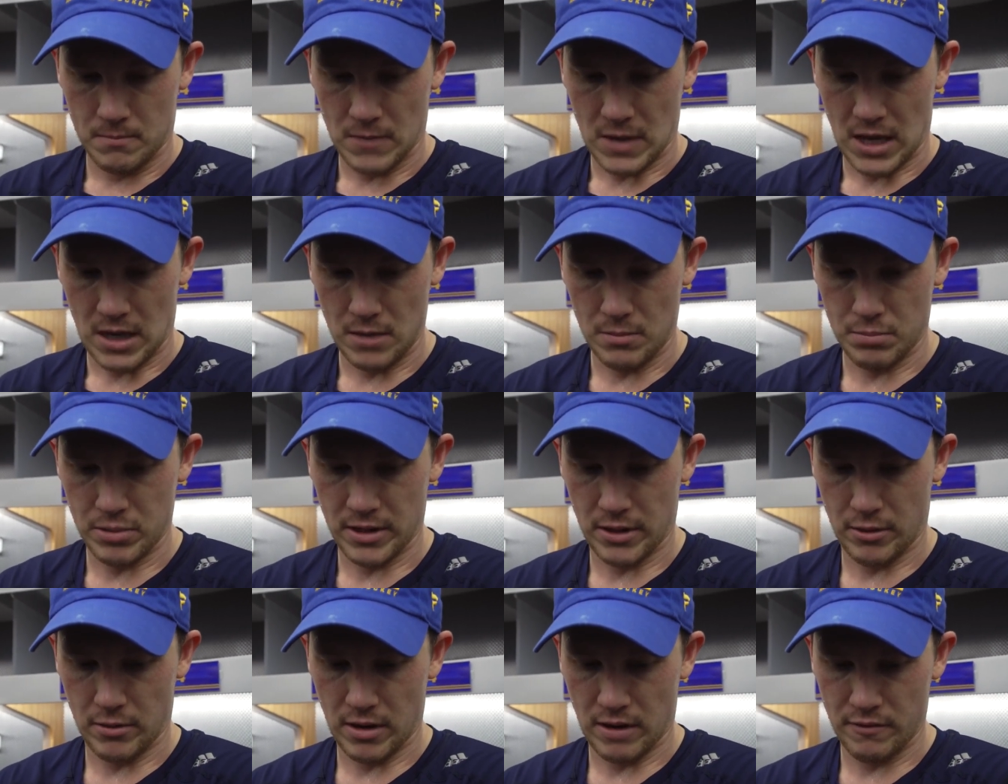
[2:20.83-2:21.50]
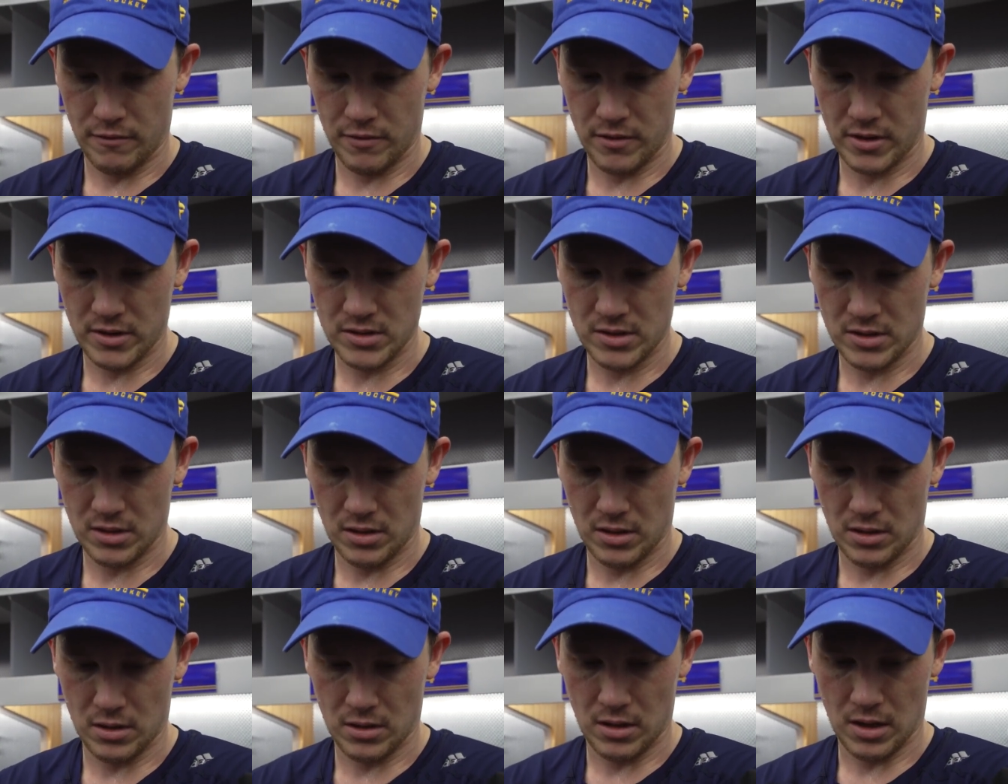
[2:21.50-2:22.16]
yeah, he played great for
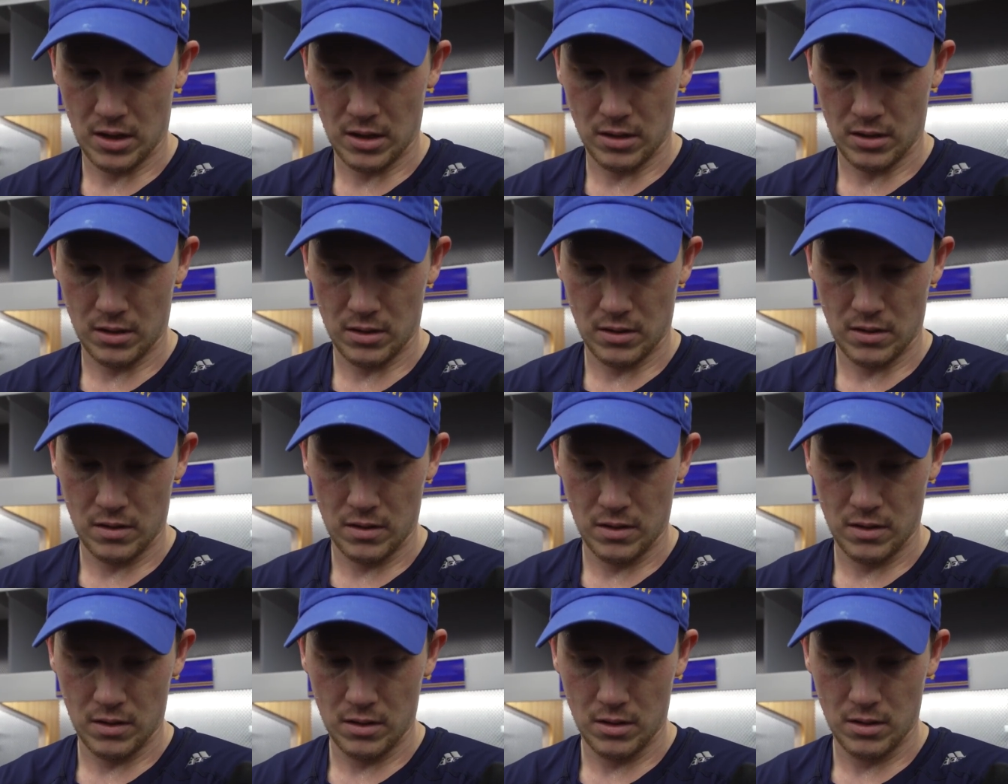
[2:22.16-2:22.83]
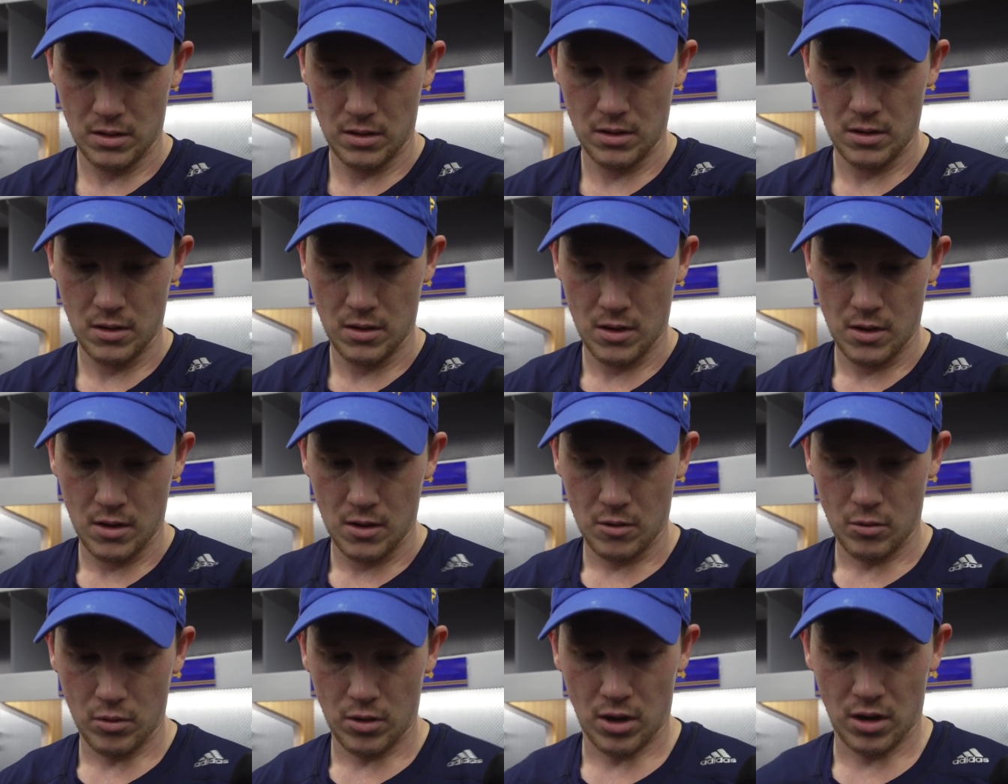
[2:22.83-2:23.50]
us, and and
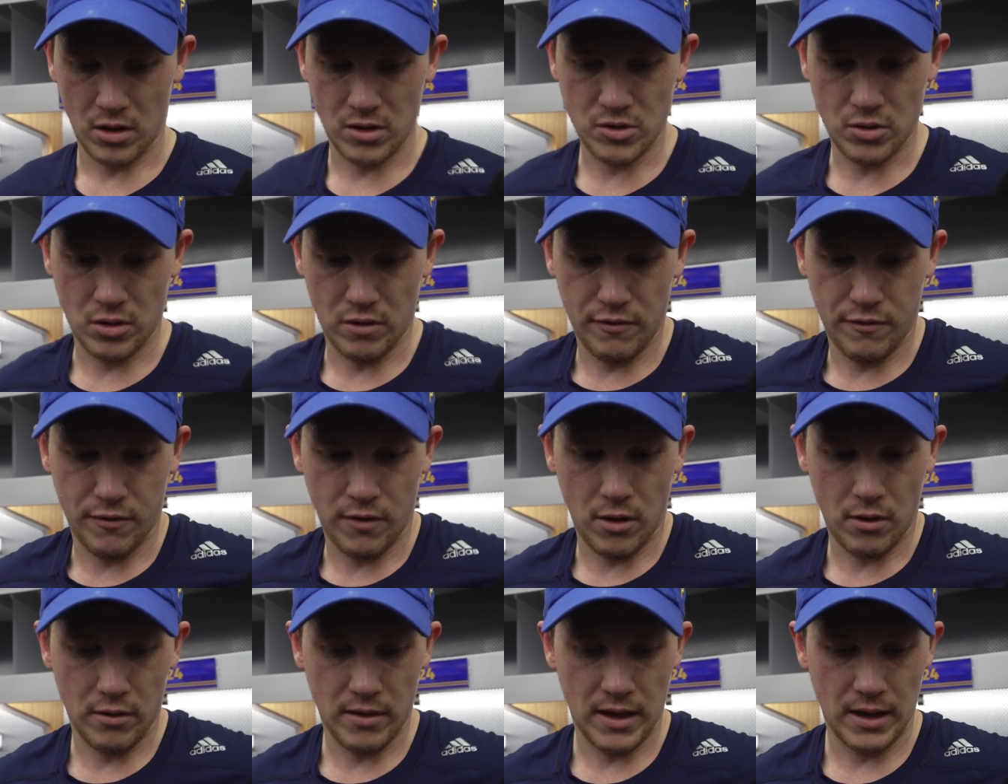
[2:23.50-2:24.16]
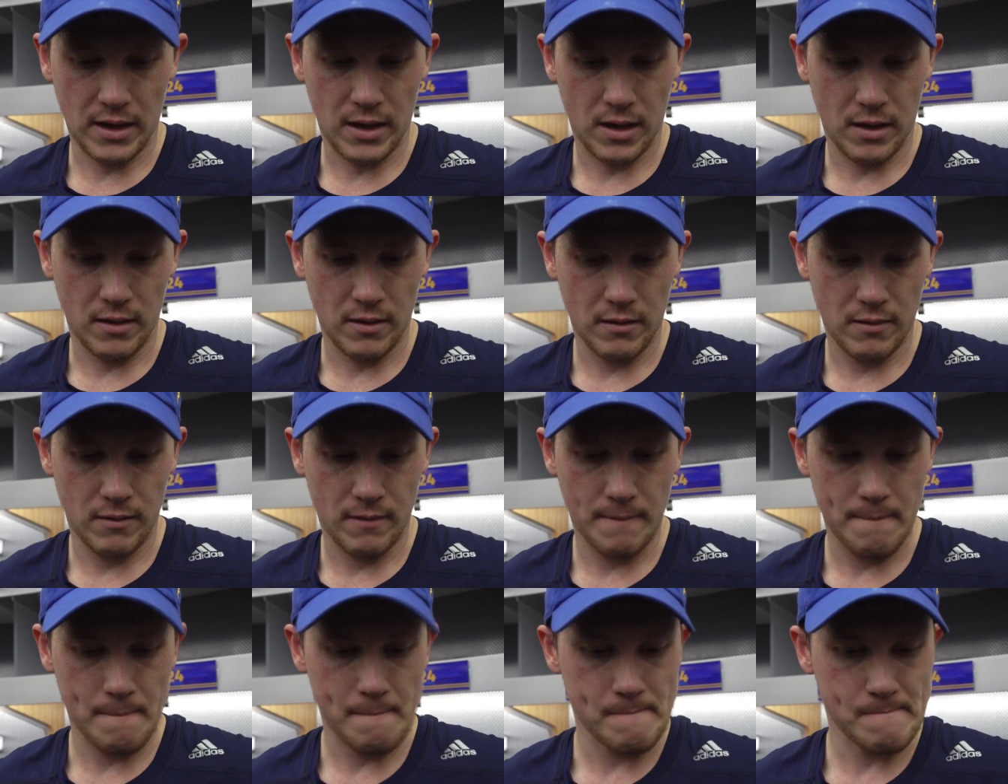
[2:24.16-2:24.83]
we got to sort of follow that
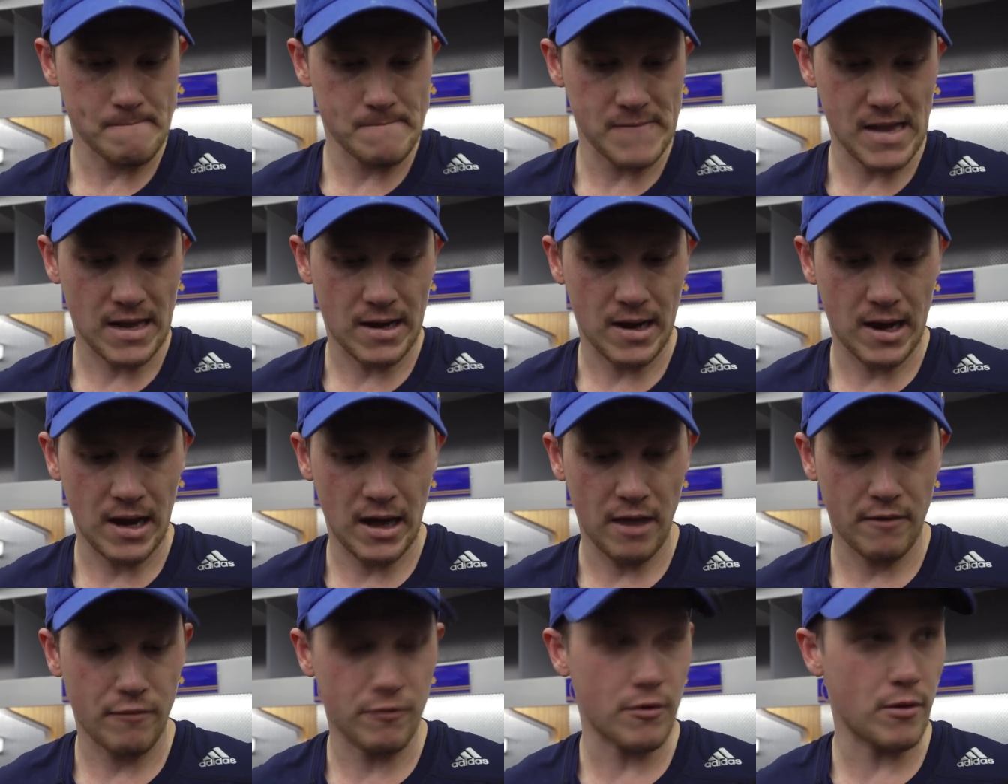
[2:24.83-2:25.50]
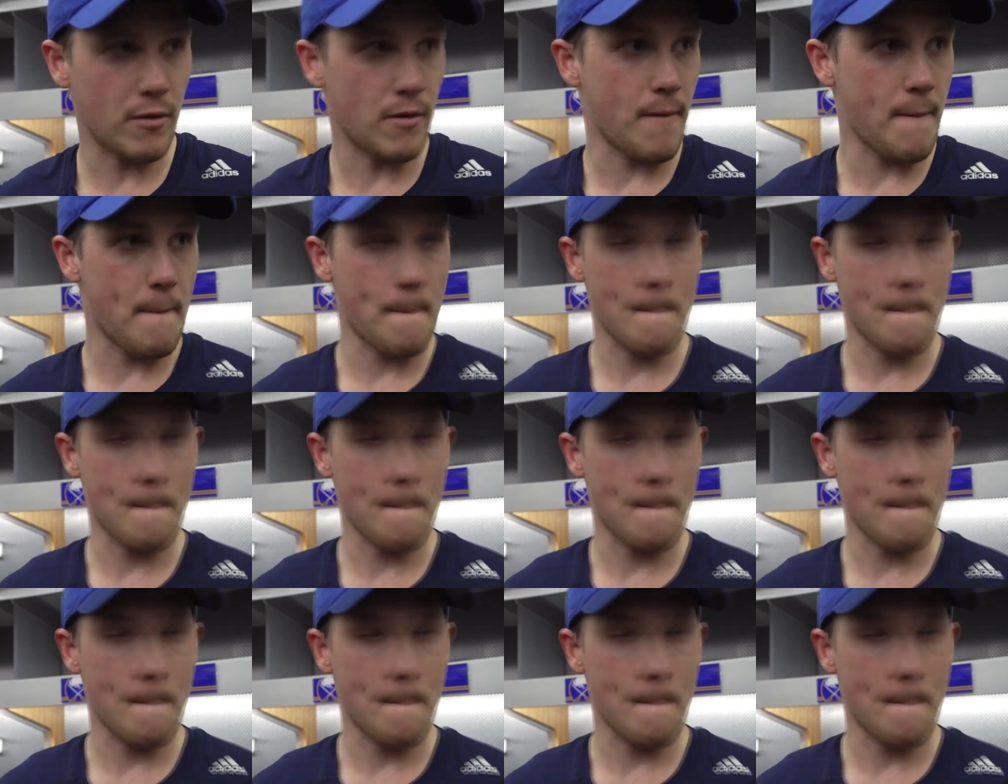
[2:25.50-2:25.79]
that kind of effort.